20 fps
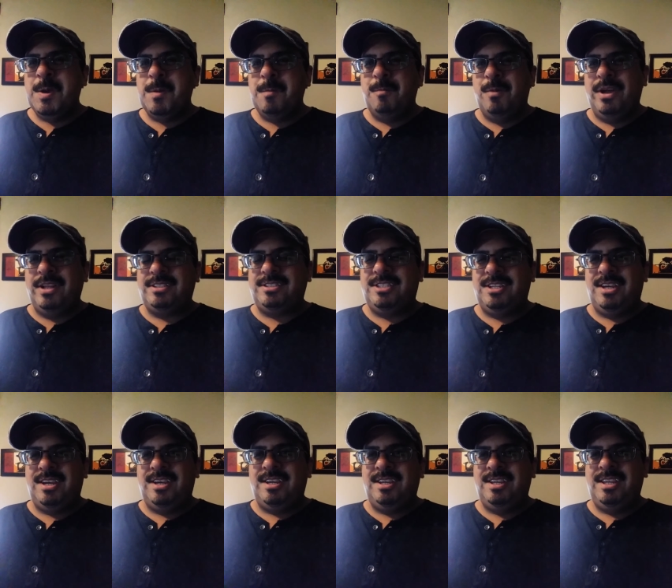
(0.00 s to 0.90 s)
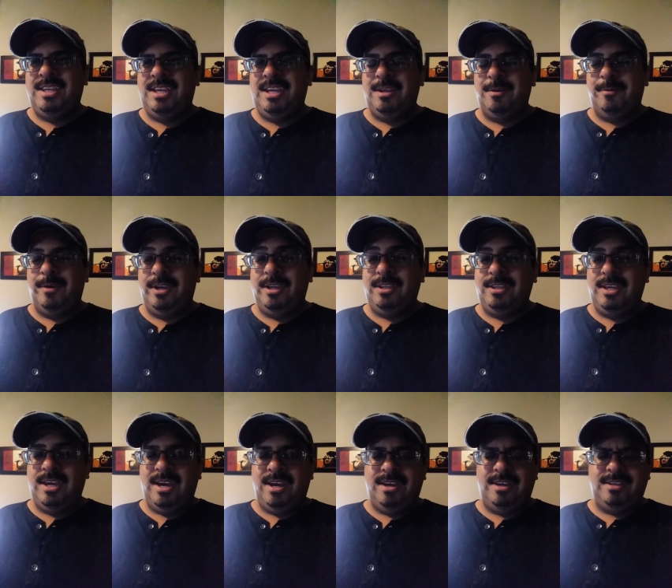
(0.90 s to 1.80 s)
But anyway,
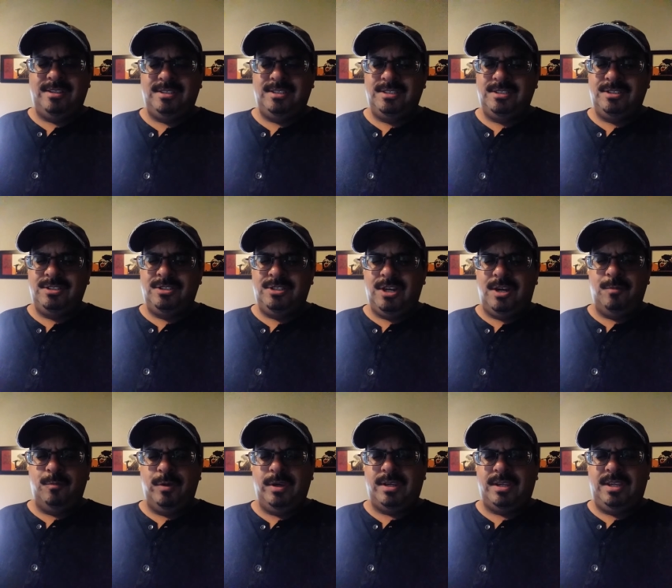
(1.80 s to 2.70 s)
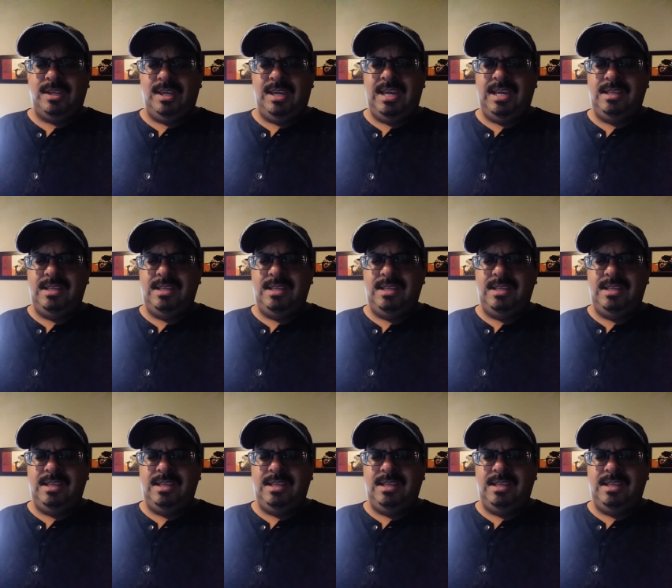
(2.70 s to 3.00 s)
yeah, John Wick.